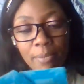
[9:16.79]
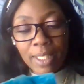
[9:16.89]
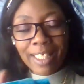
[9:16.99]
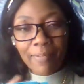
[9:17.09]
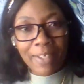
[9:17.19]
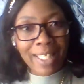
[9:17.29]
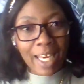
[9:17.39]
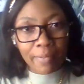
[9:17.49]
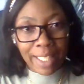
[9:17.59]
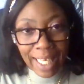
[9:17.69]
But definitely a
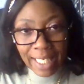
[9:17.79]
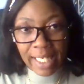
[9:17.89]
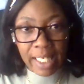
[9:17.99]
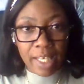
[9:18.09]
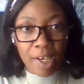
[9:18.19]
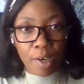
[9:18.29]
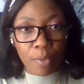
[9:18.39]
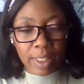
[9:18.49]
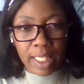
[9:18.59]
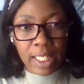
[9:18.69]
lot of legacy here
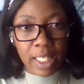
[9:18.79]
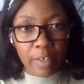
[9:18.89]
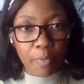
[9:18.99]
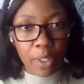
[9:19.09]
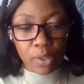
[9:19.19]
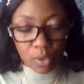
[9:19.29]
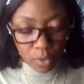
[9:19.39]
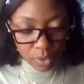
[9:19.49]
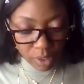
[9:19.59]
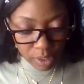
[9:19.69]
with this Ten of
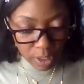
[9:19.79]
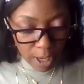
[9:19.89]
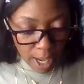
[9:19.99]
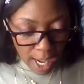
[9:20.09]
Pentacles.